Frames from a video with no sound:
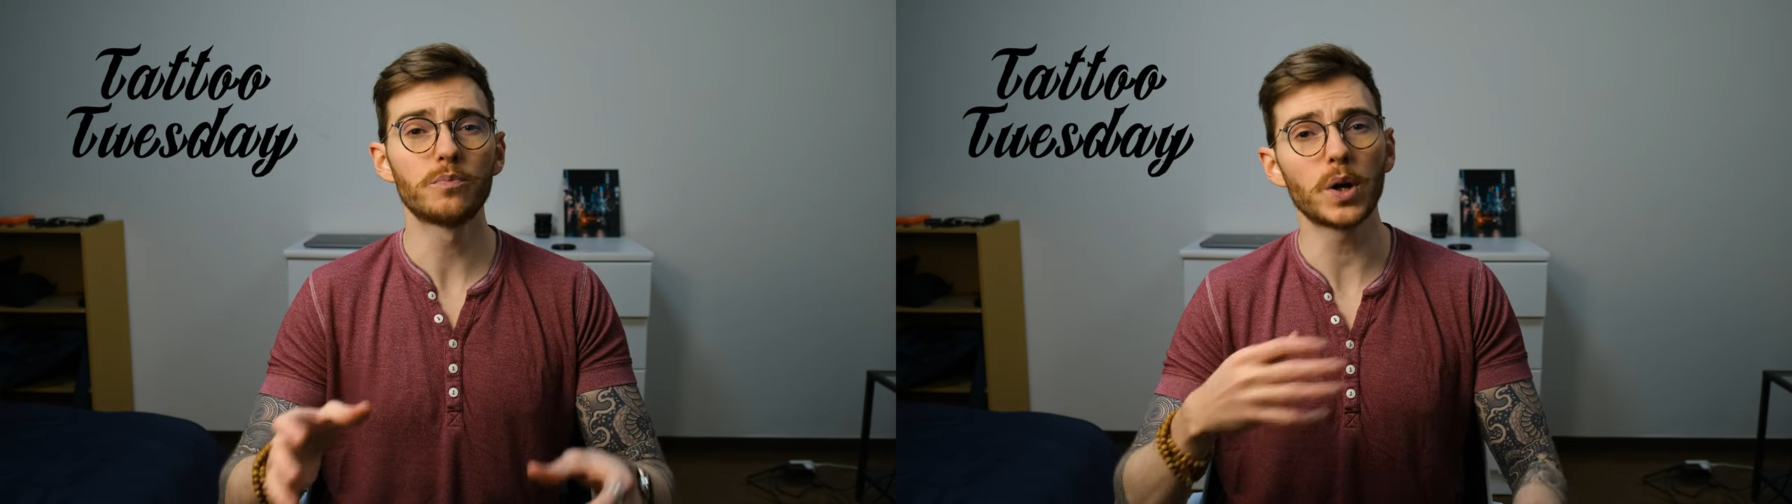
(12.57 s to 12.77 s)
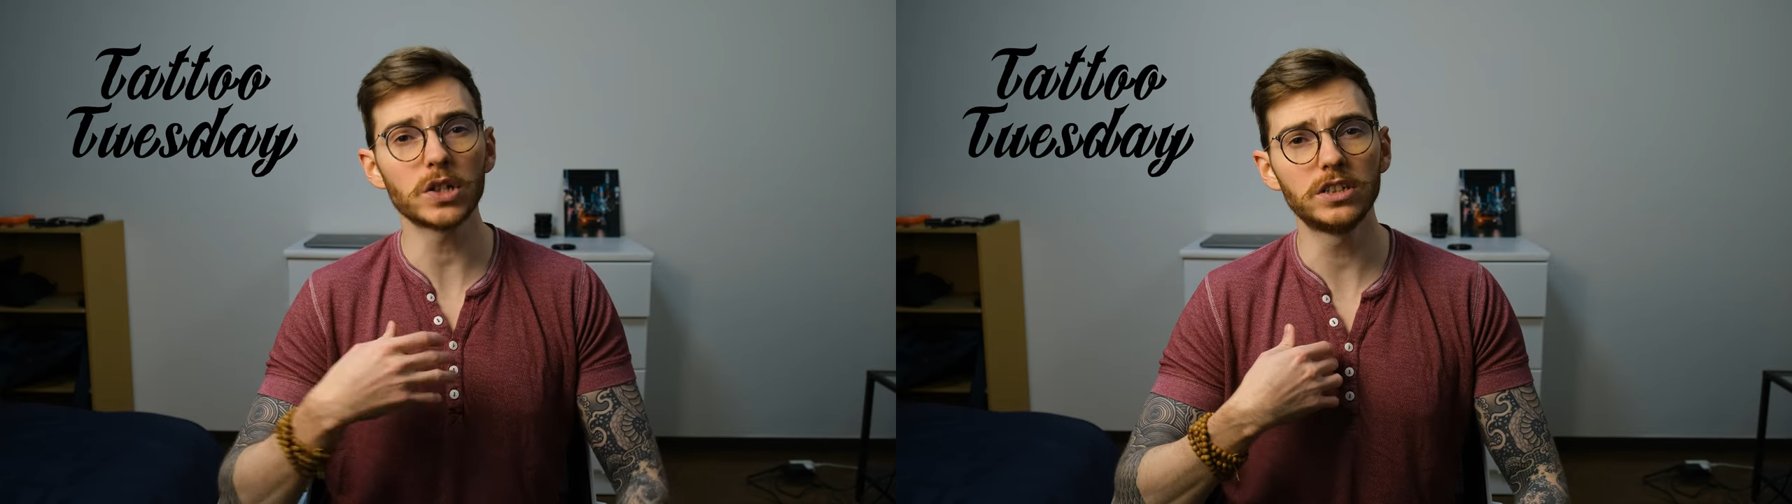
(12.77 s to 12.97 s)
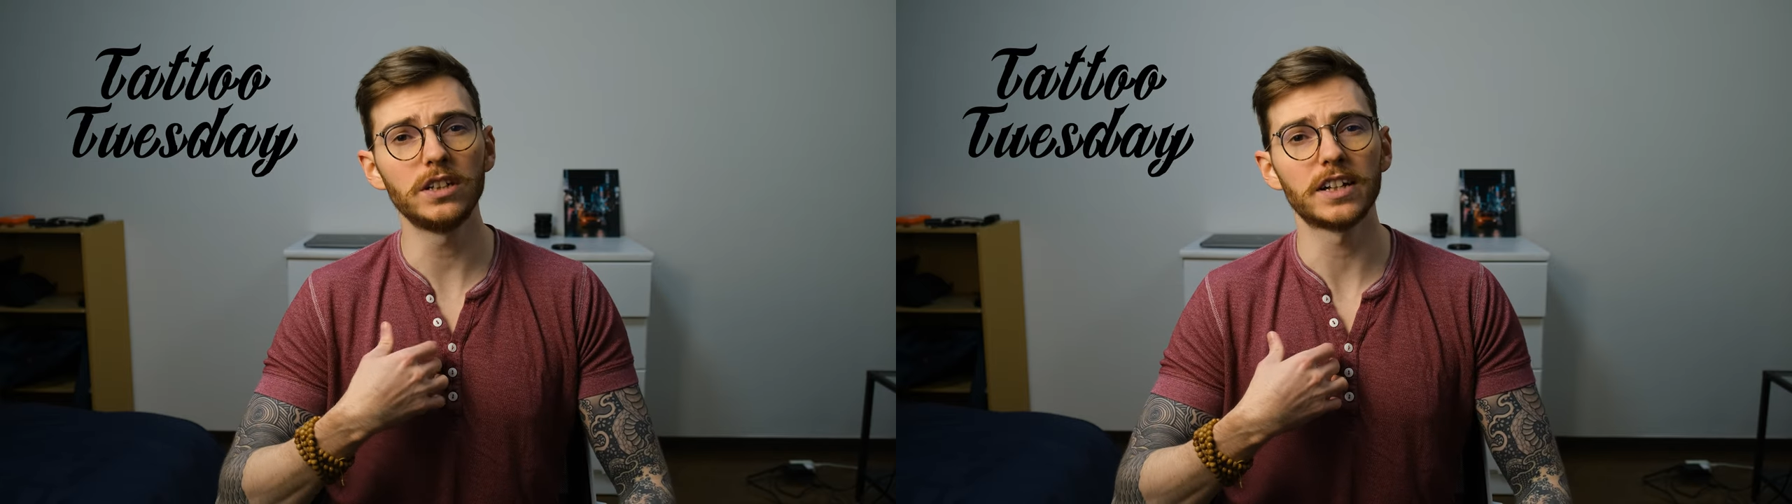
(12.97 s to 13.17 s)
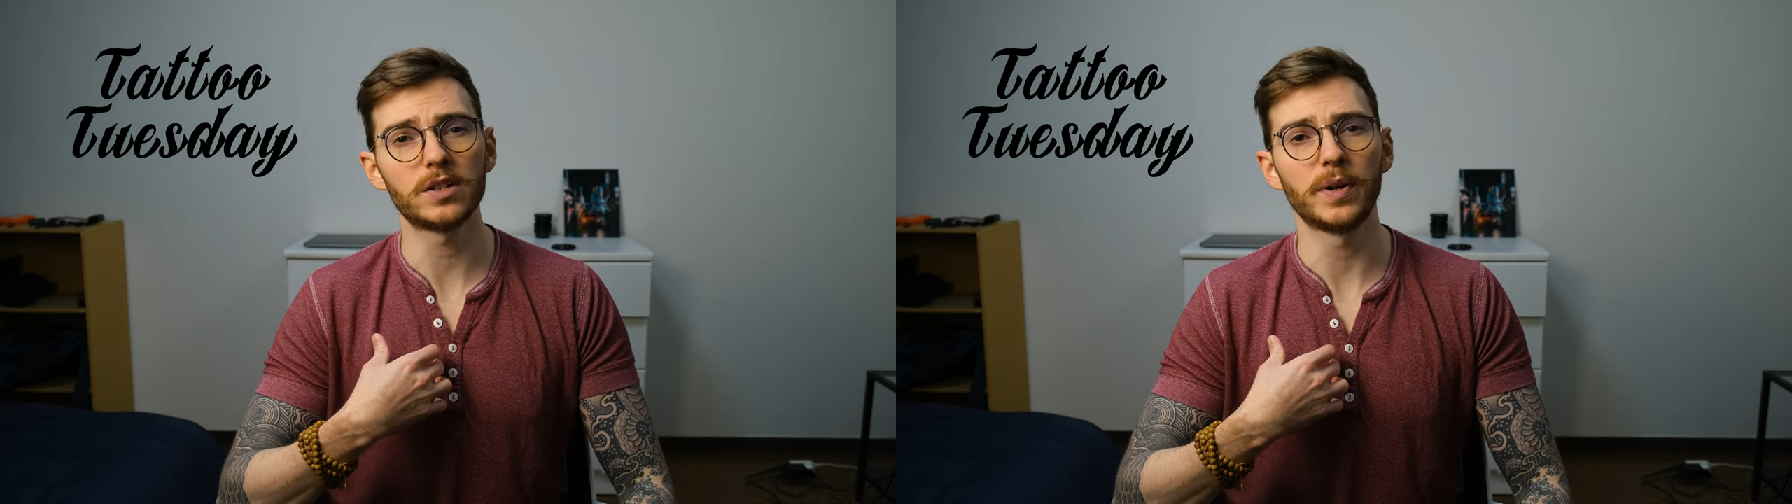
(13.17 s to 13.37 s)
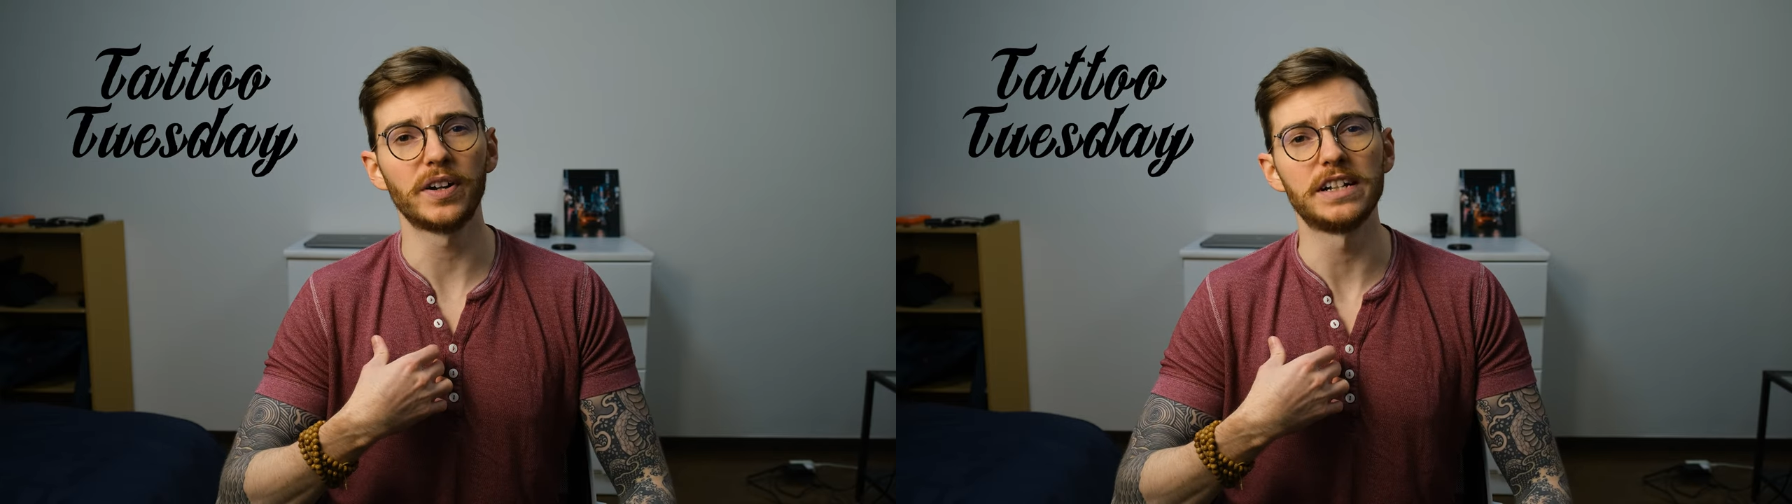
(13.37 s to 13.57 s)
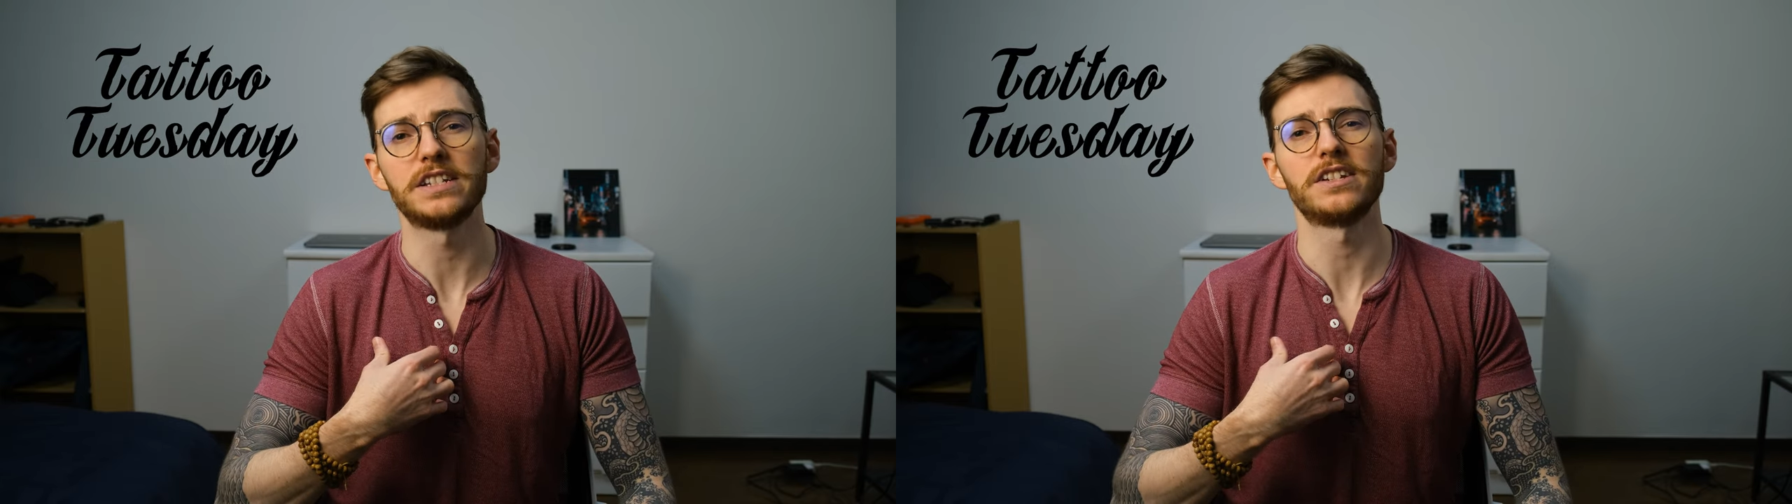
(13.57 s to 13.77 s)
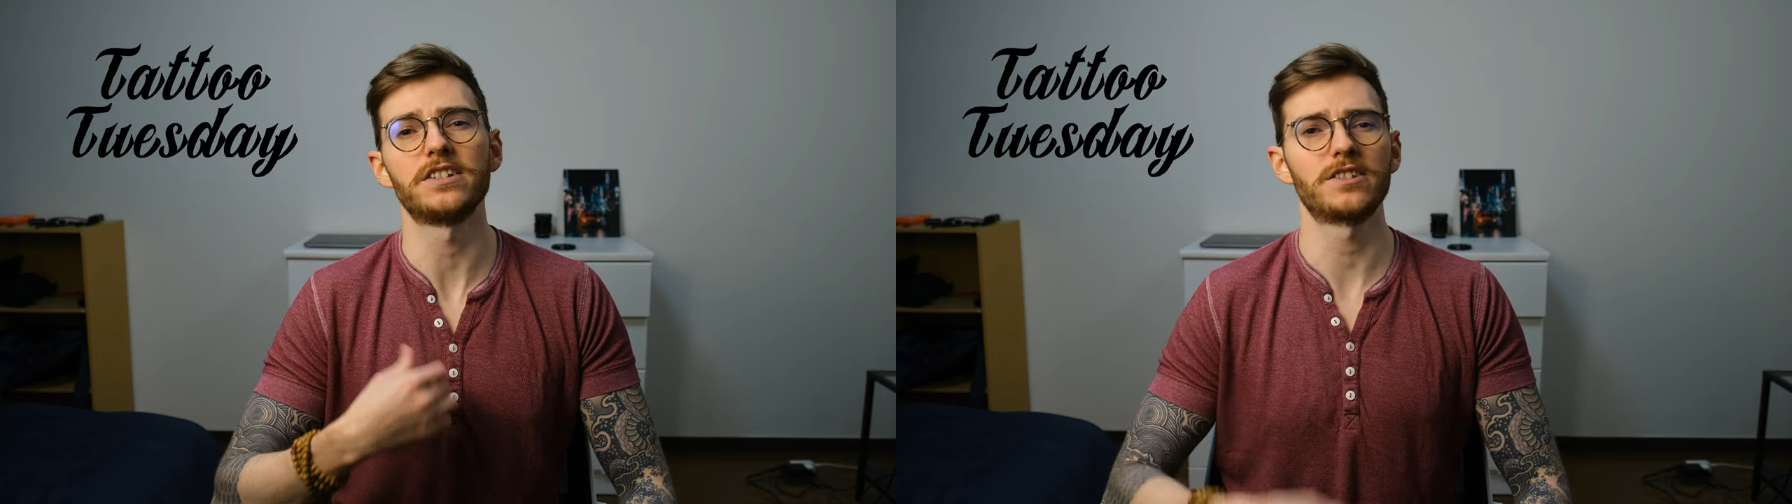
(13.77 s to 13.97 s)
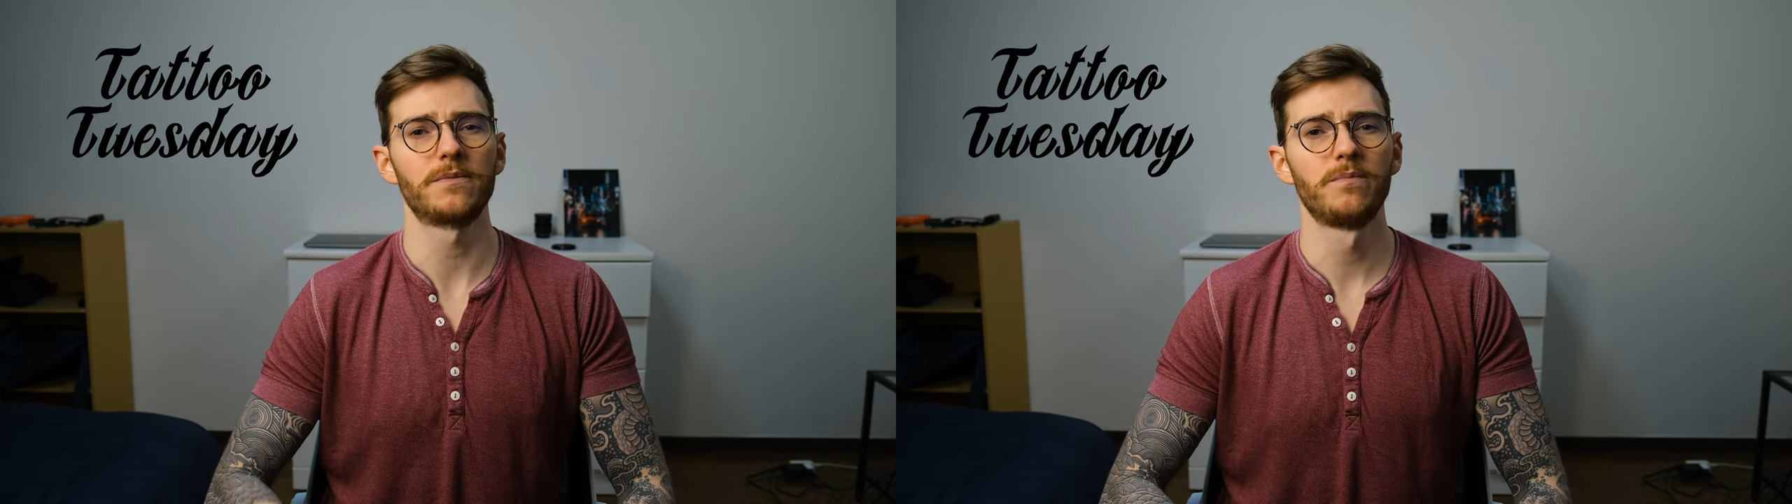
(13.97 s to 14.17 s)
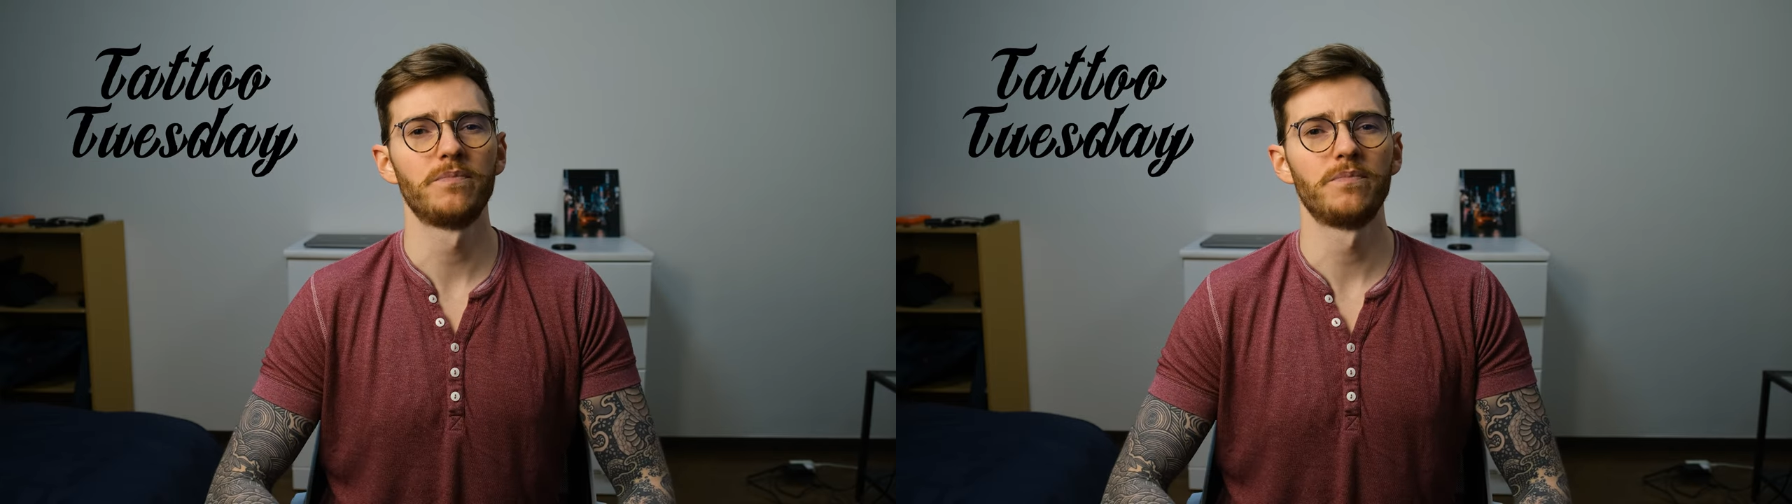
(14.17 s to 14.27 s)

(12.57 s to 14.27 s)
personal experiences.